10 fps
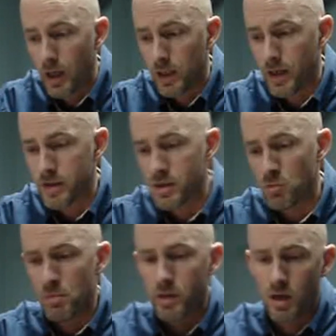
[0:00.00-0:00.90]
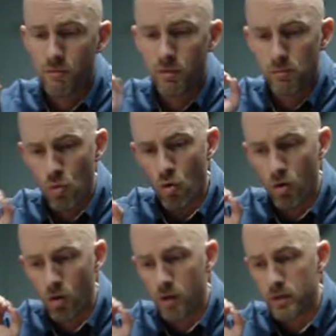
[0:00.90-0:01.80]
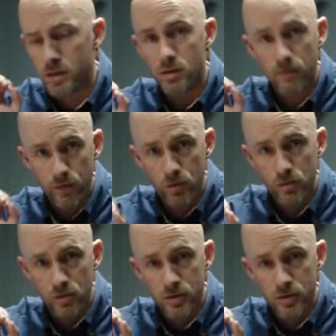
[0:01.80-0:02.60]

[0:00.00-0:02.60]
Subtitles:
And like I said, we'll be covering more on these in the future.